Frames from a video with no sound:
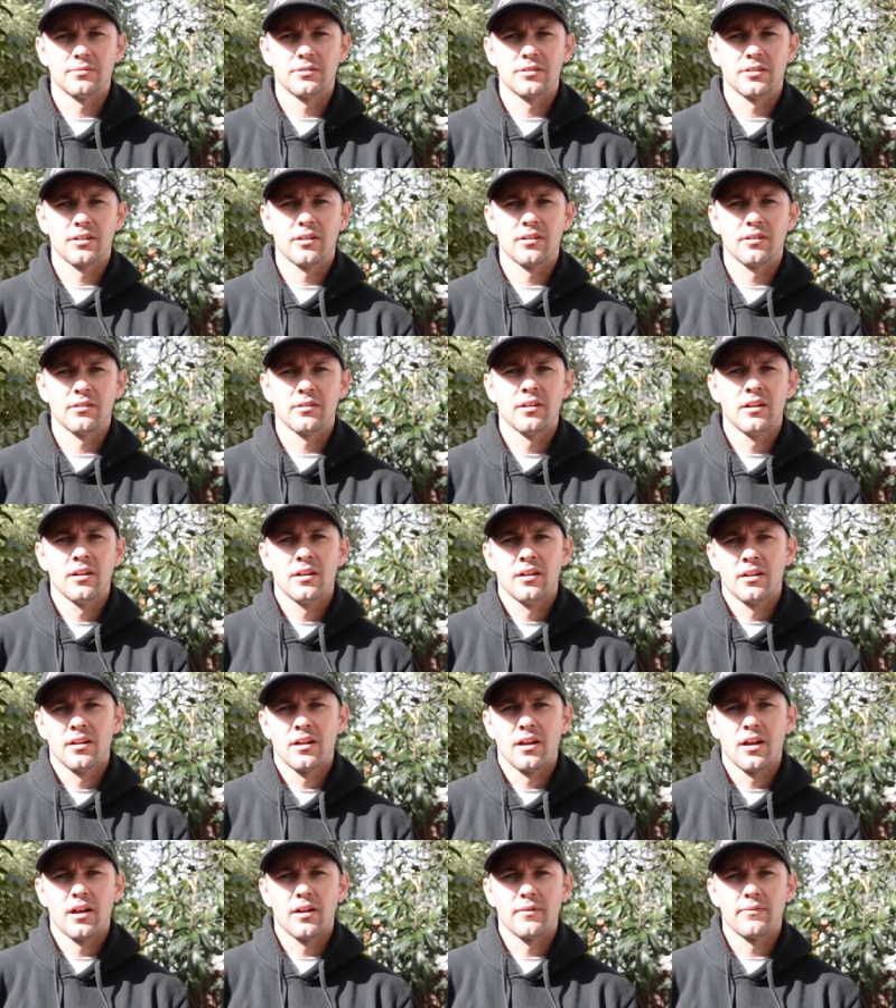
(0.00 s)
So
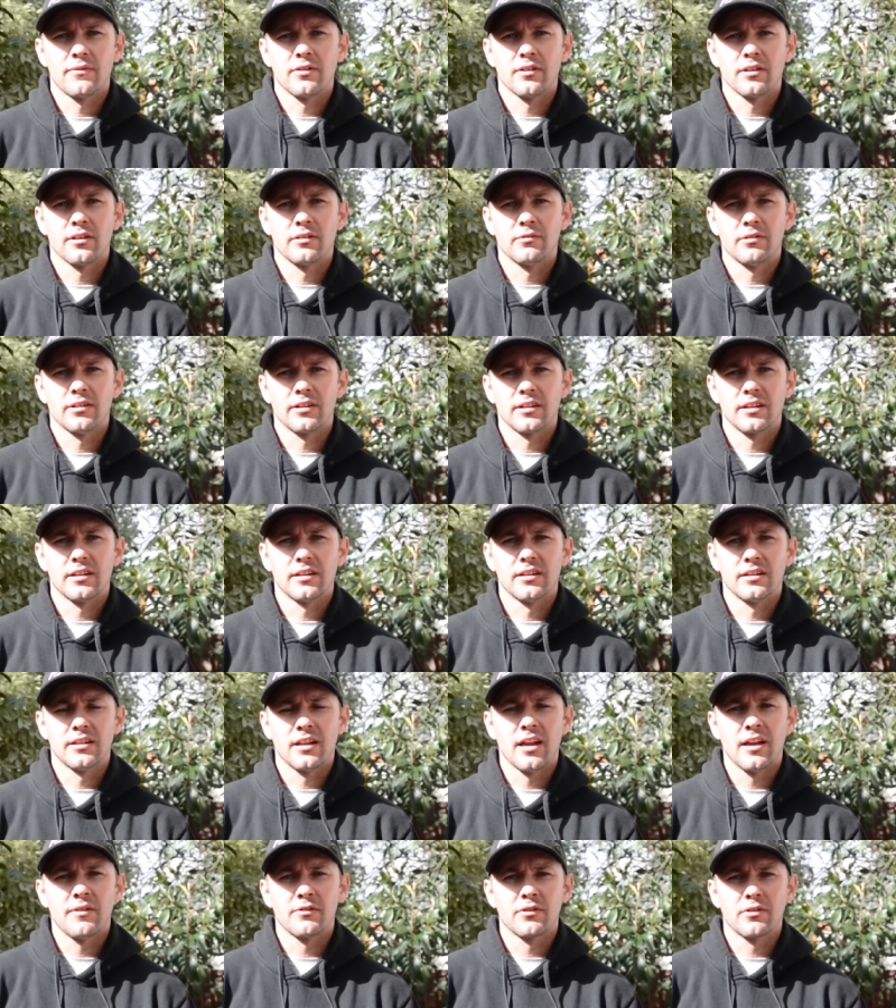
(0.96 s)
hopefully we can
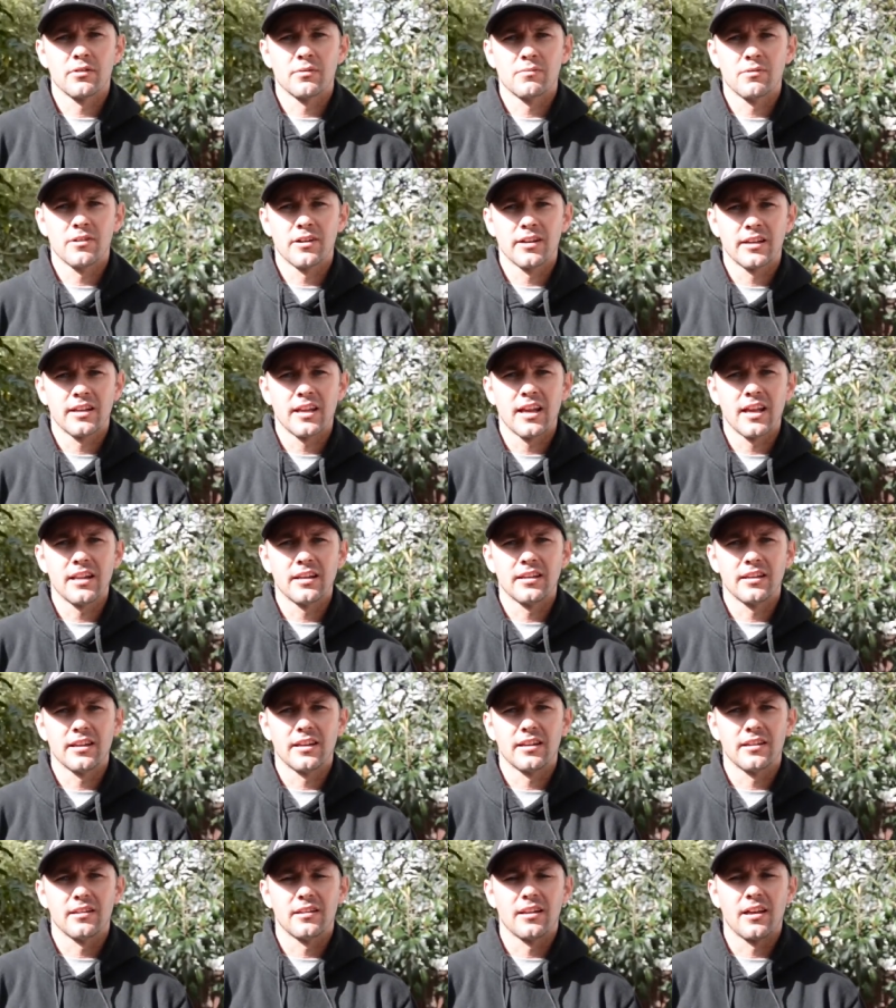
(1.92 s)
have a good weekend
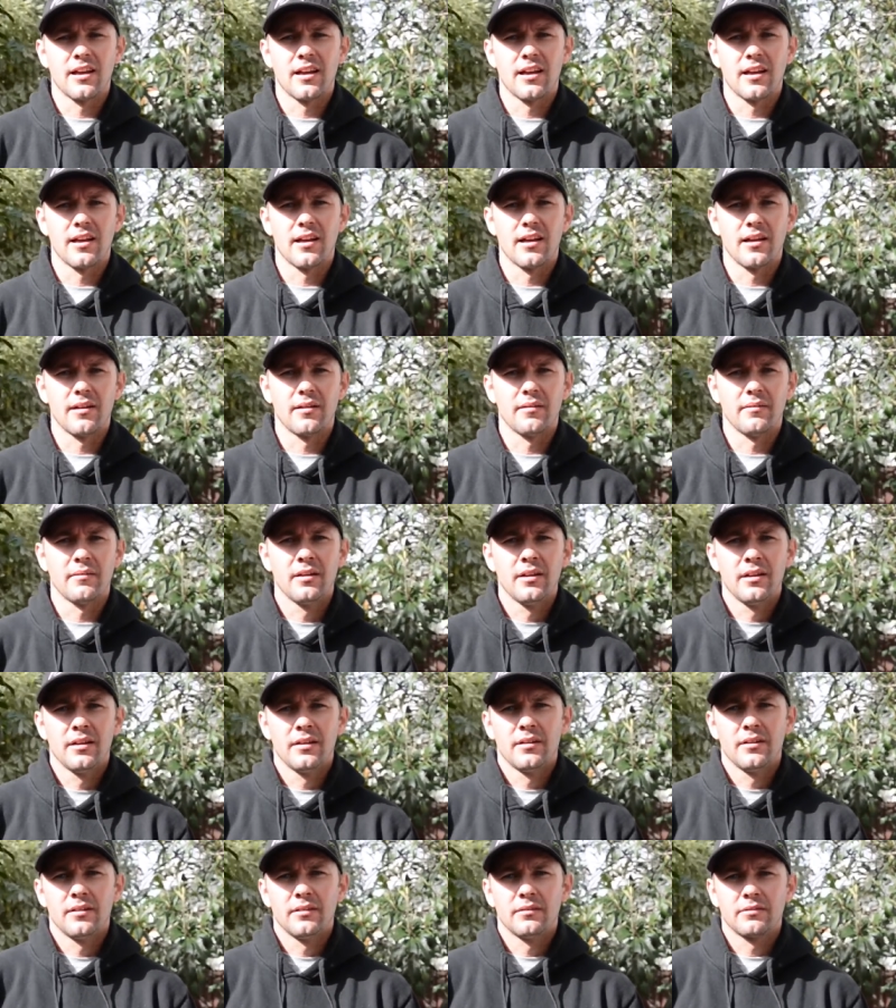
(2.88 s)
and uh,
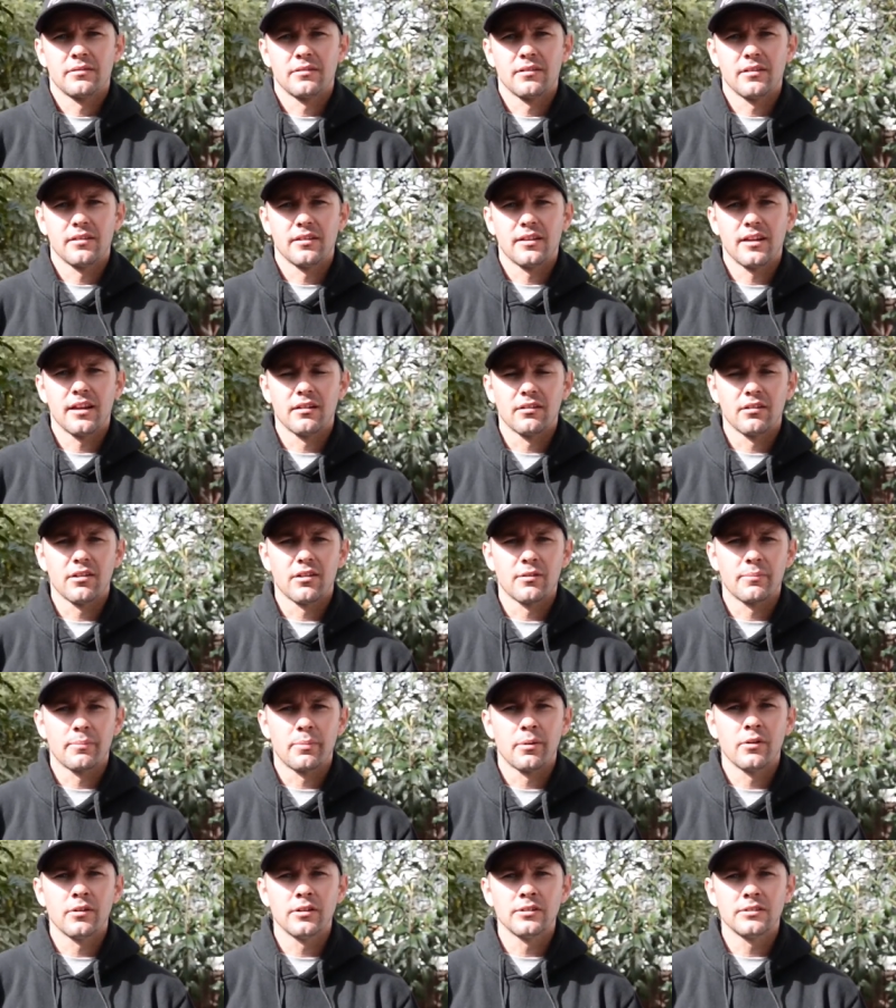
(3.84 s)
get a lot of
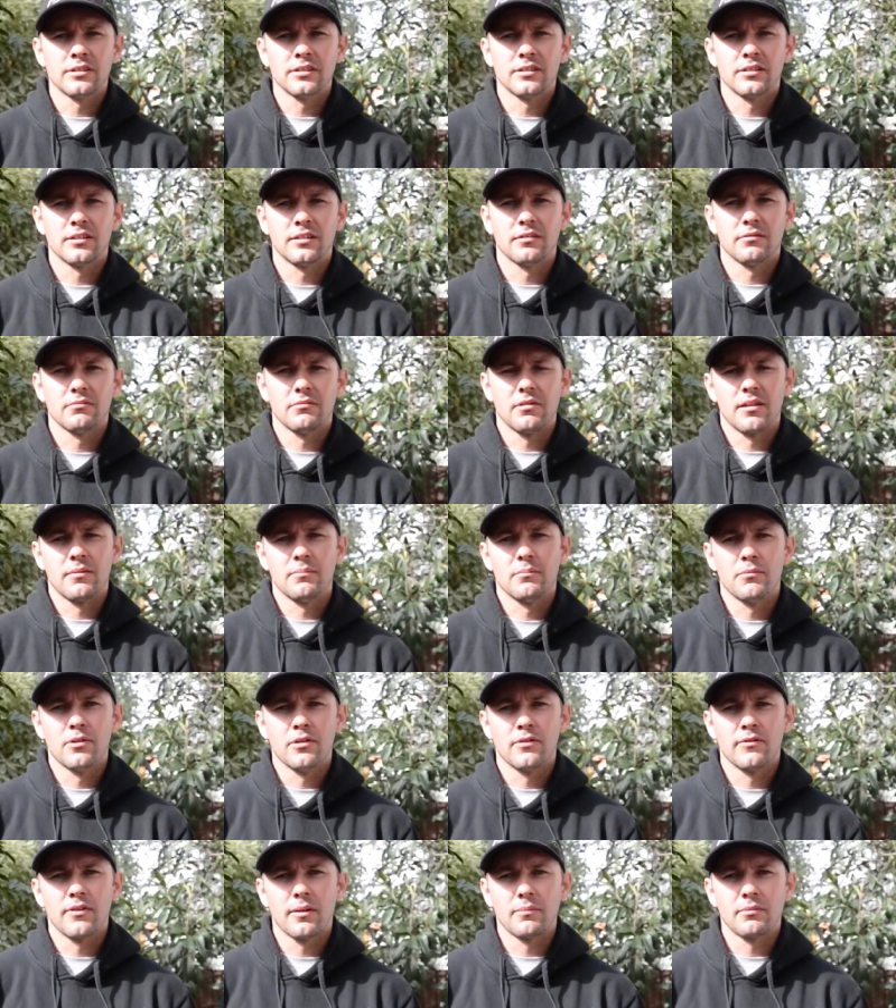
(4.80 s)
points and, and
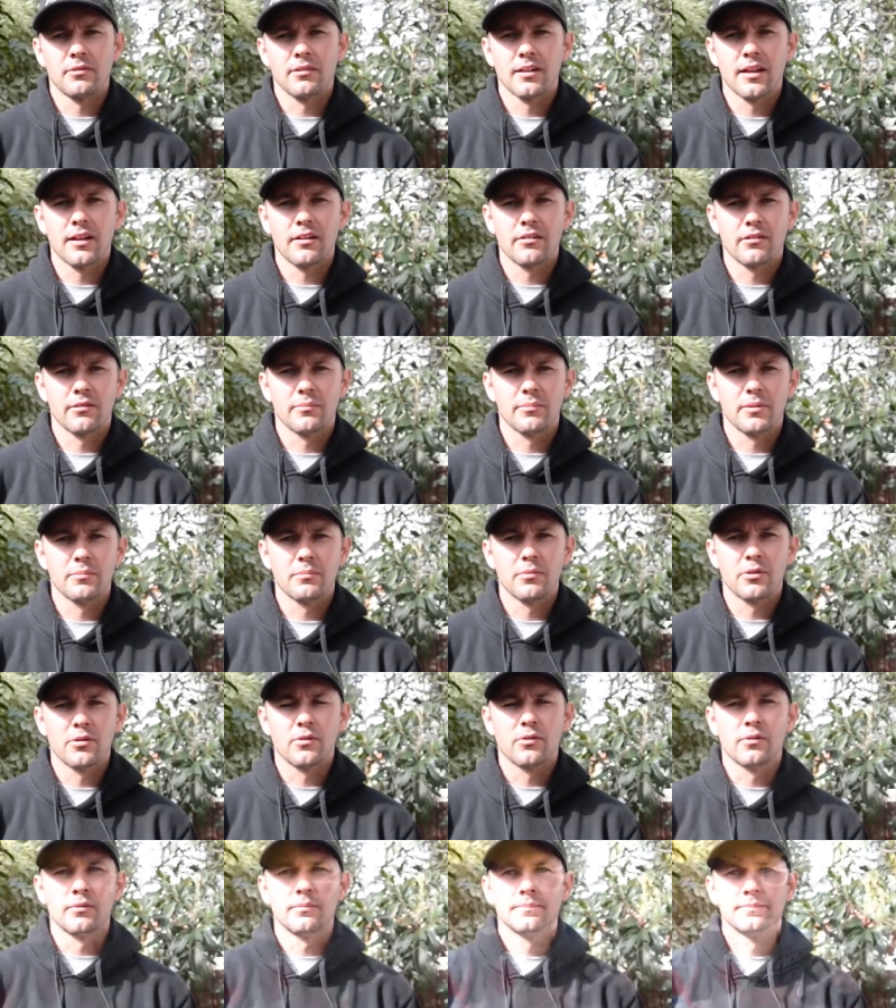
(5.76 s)
move up the ladder a bit
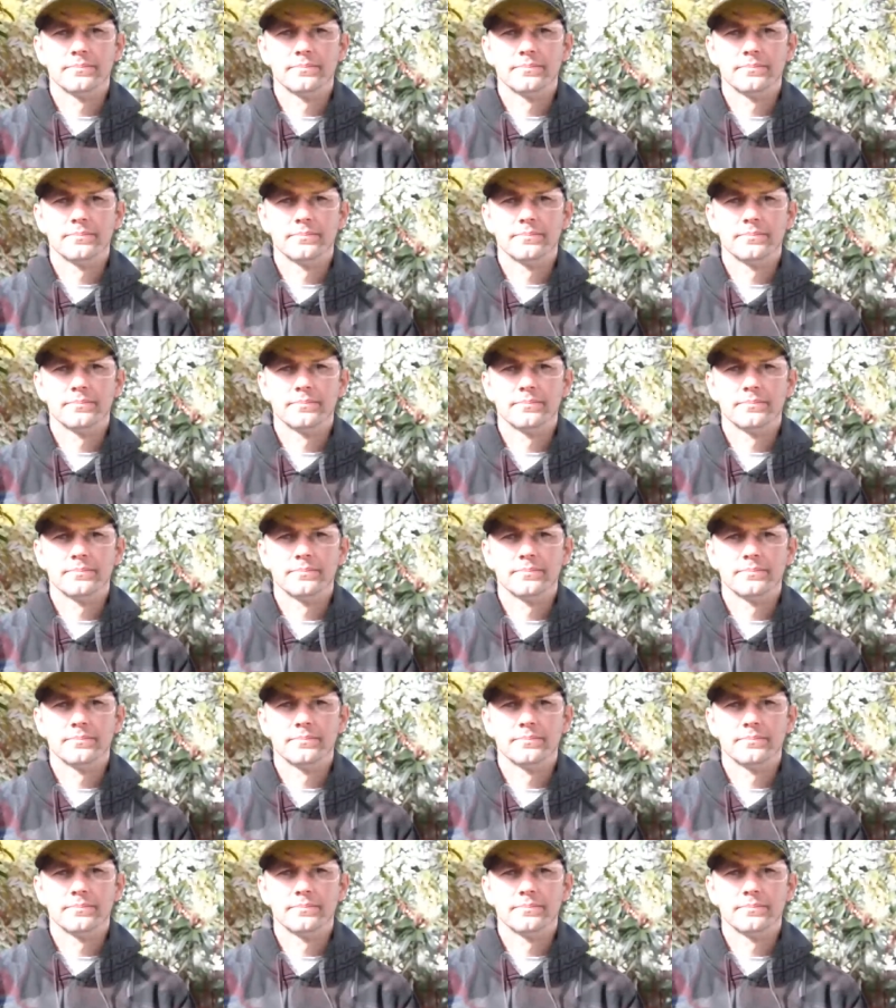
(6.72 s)
more.